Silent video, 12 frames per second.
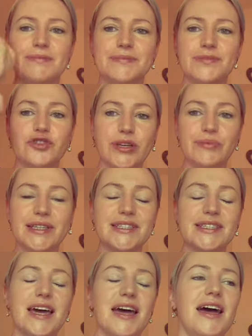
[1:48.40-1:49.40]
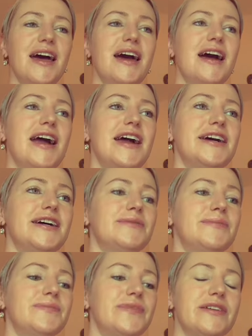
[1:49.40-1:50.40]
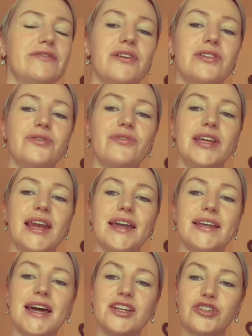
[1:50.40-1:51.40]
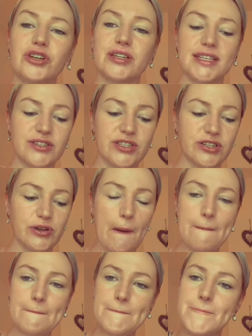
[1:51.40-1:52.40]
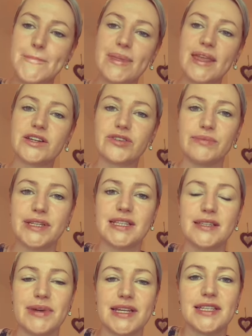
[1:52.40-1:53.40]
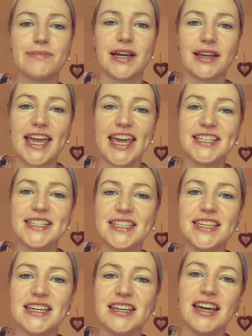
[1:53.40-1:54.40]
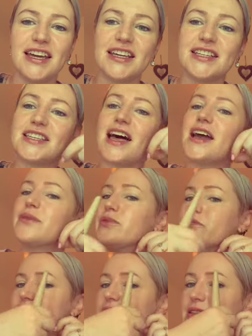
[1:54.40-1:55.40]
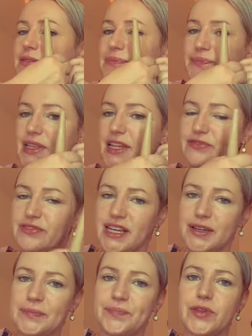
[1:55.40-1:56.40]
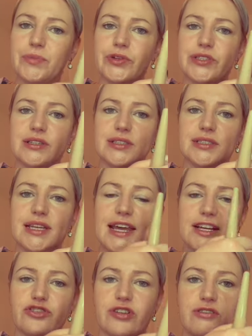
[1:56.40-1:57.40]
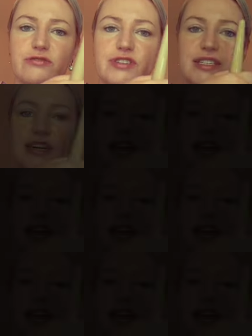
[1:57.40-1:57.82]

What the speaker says: treatments. They're all lovely, like natural, because I used to do treatment in the med spa Casey. It's like muscle lifting, muscle electrodes